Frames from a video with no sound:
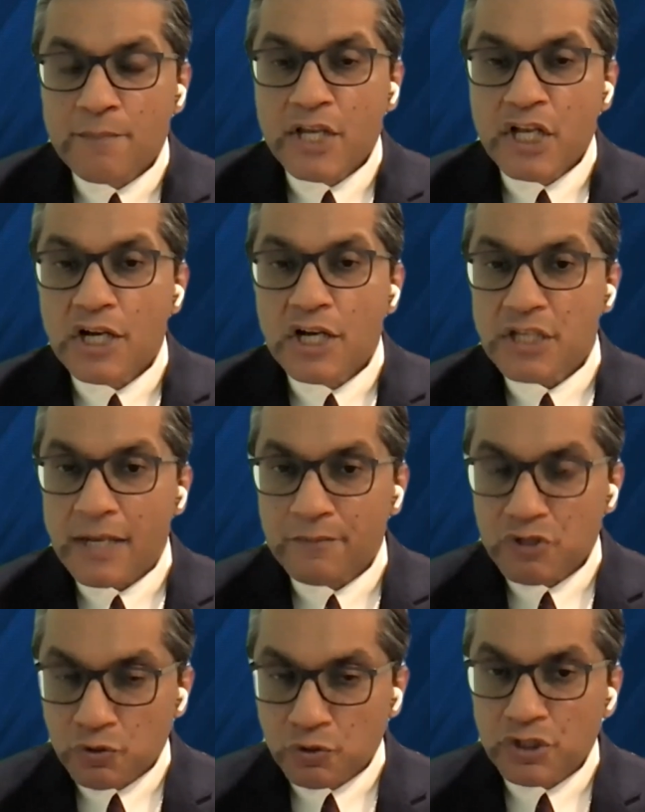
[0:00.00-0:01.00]
because
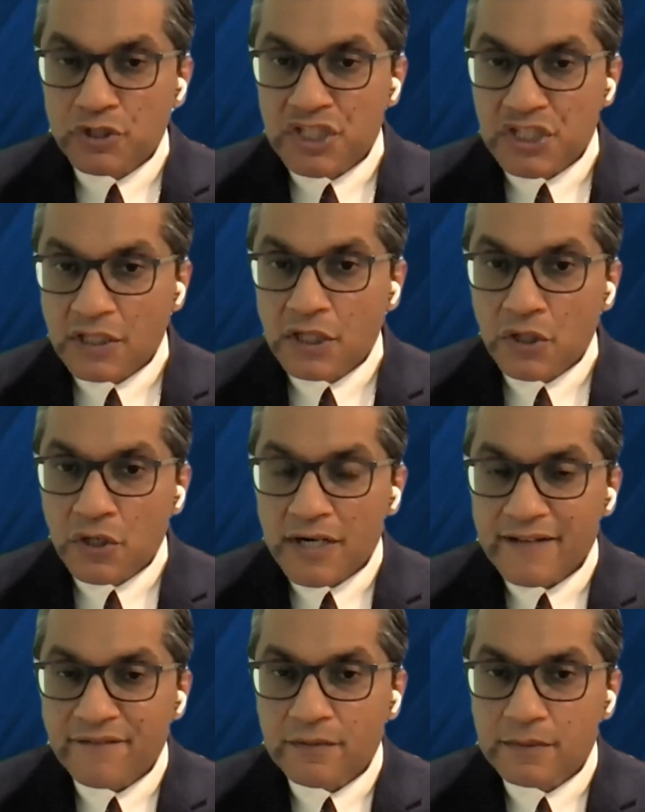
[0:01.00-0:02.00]
I'm sure you're still
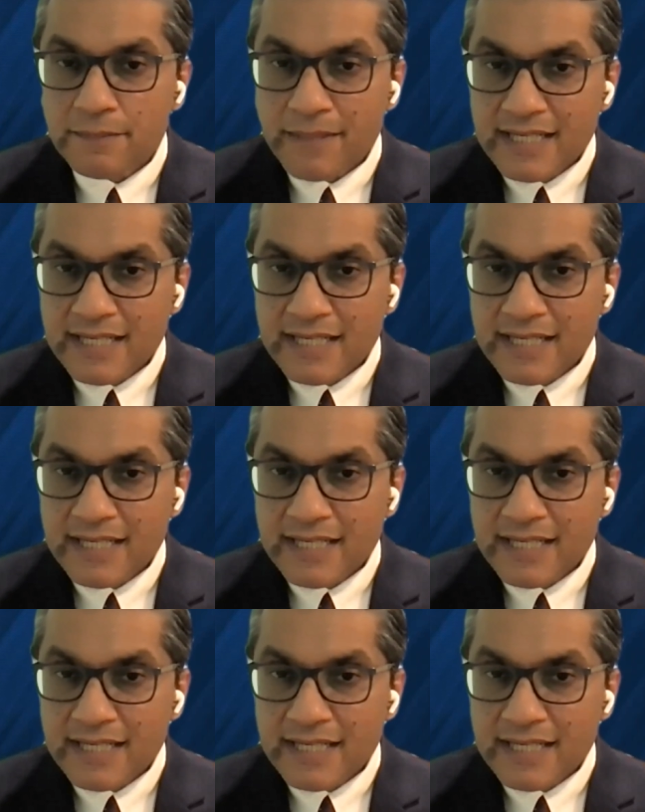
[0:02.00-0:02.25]
hurting from the